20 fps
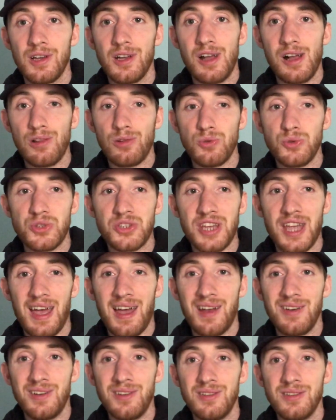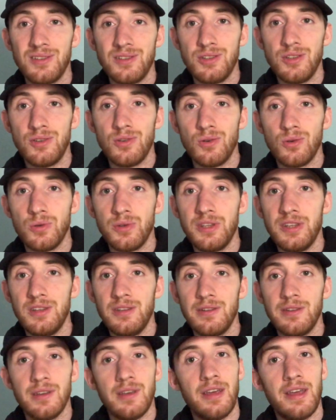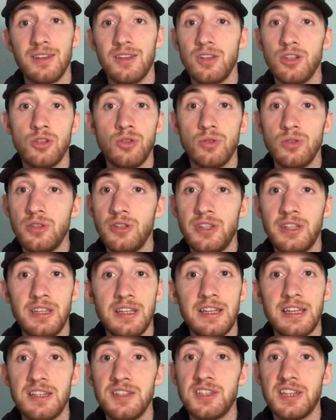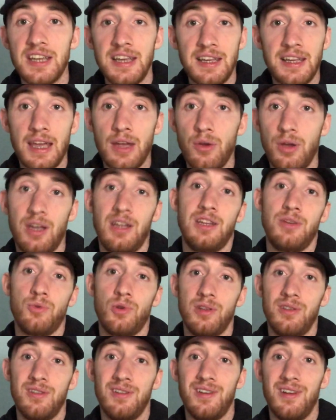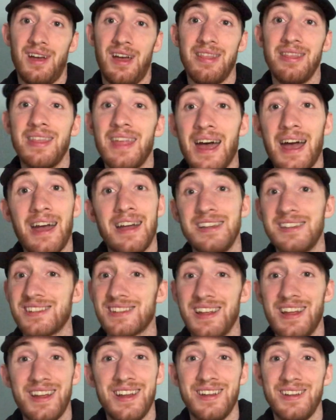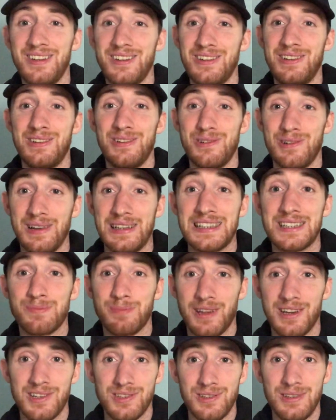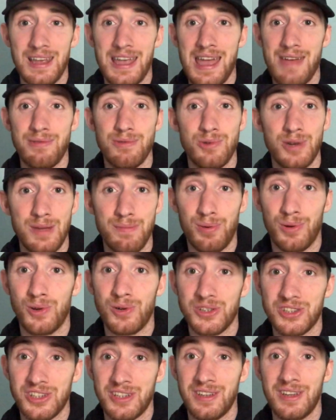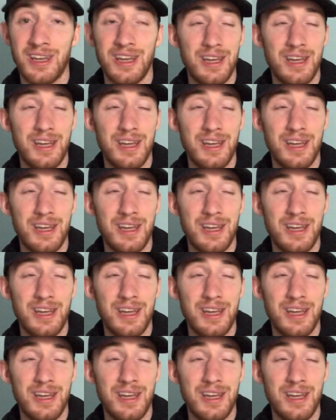loose cannon, you know, he can take out anyone, and that is the, you know, especially at heavyweight boxing,